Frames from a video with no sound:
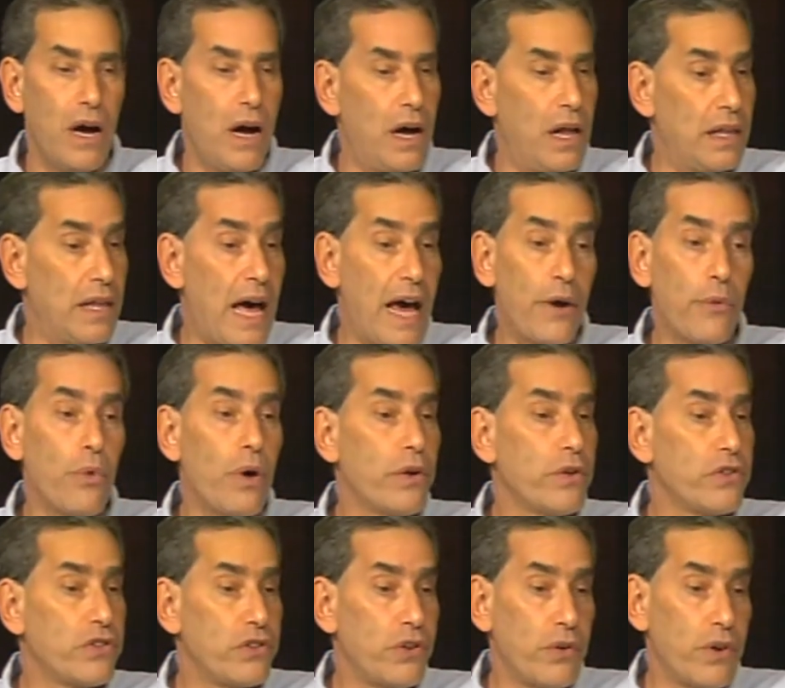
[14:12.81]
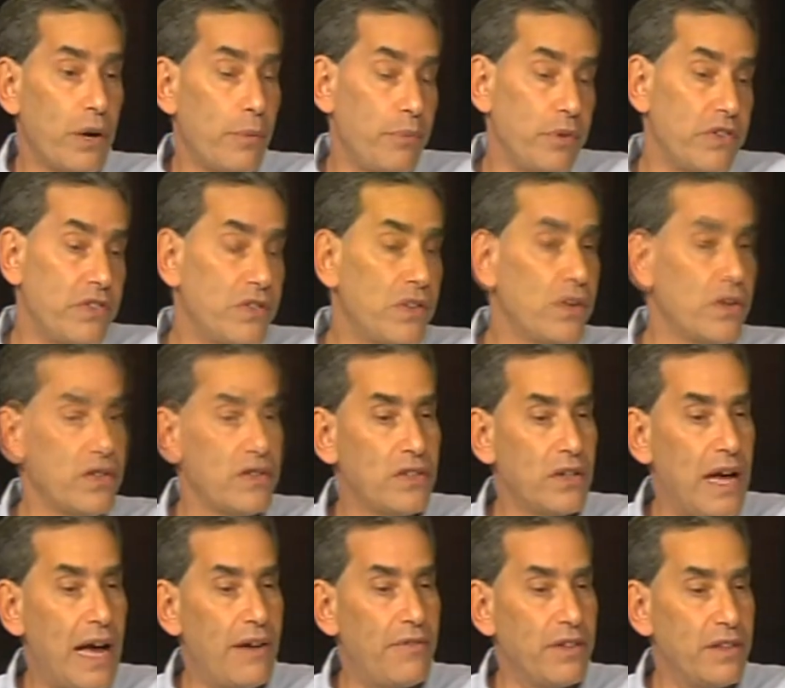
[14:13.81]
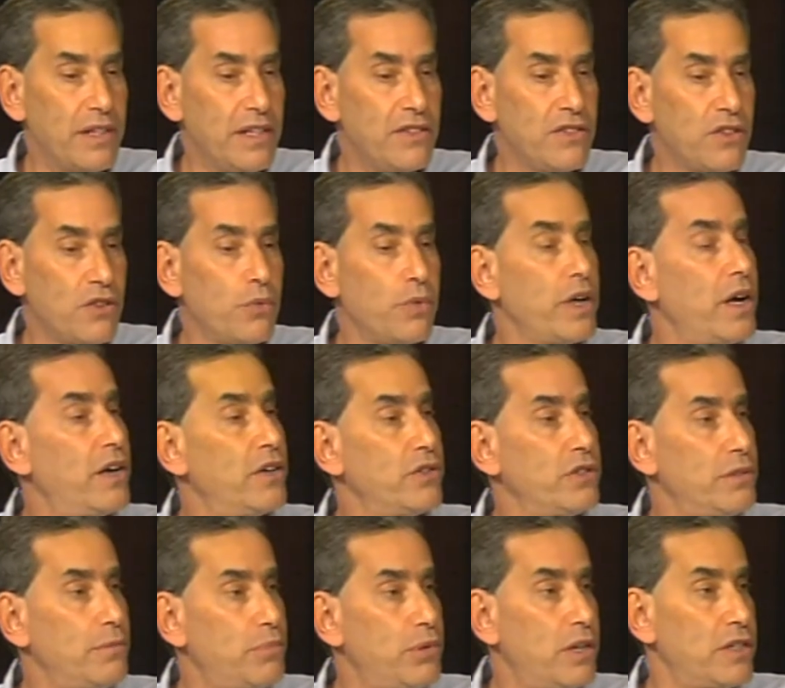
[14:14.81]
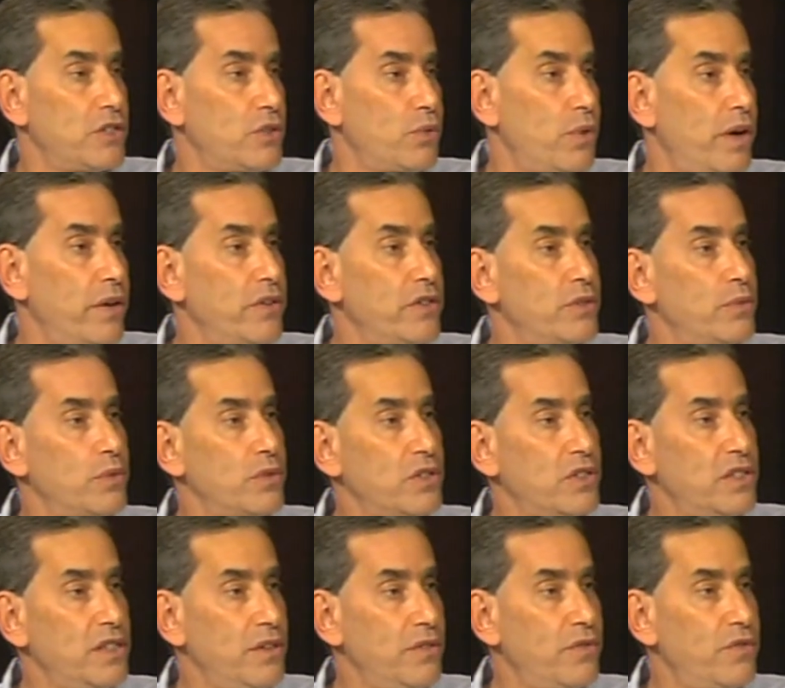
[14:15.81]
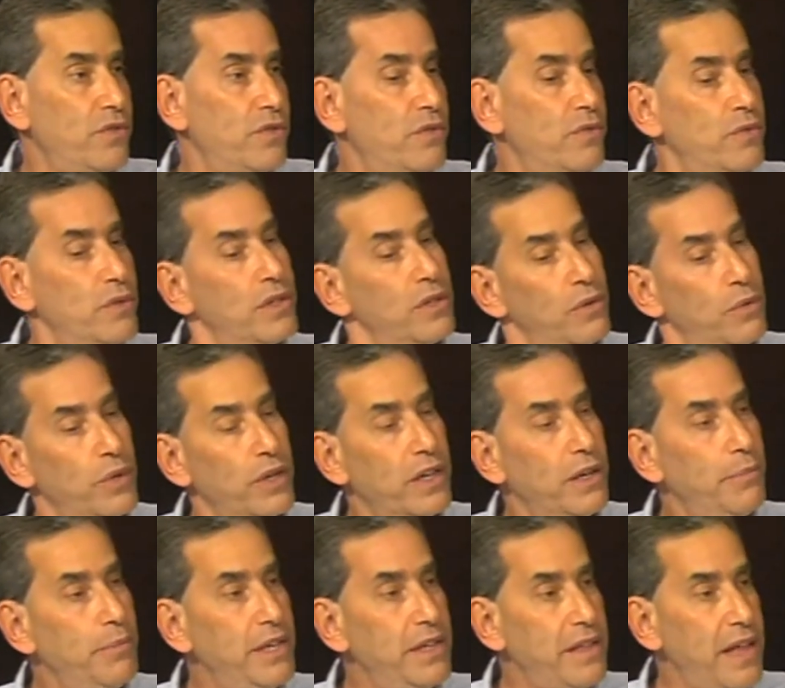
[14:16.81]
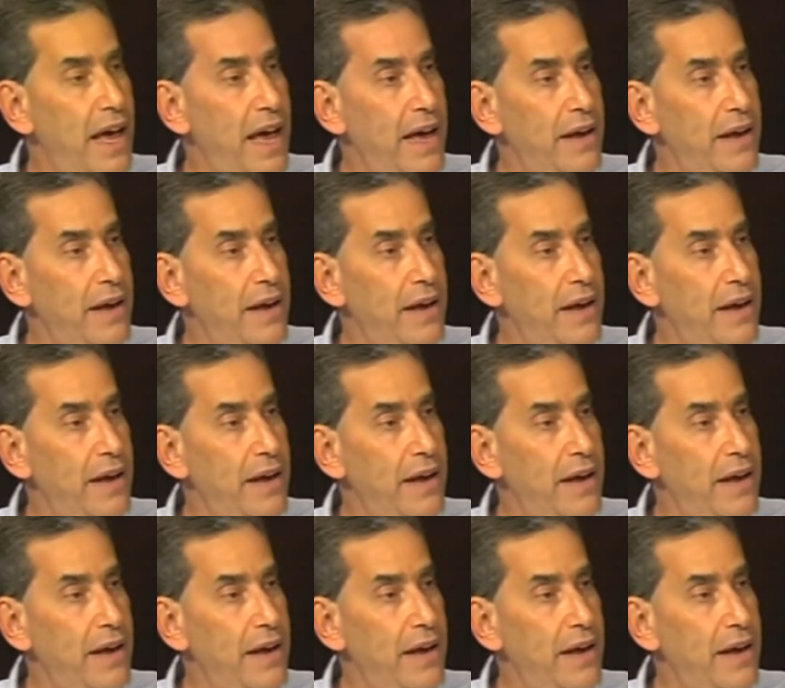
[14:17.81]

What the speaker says: A lot of runners showed up. We still have at least 300 plus runners. We'll see if we can meet that.